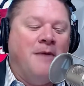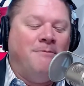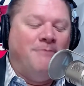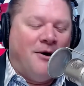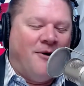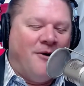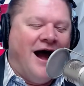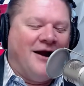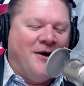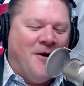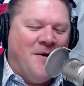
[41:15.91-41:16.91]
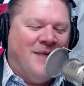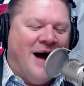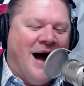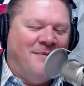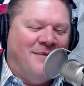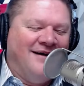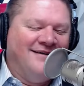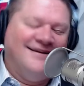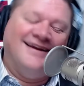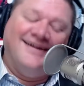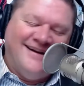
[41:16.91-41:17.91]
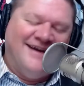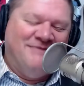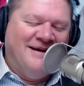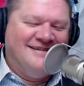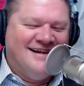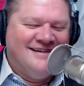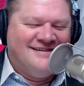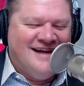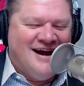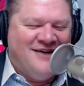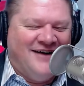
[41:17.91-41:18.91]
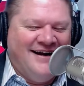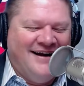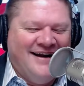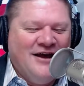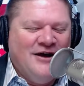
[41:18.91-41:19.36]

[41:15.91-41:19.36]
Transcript: Barack Obama. That makes sense now, right?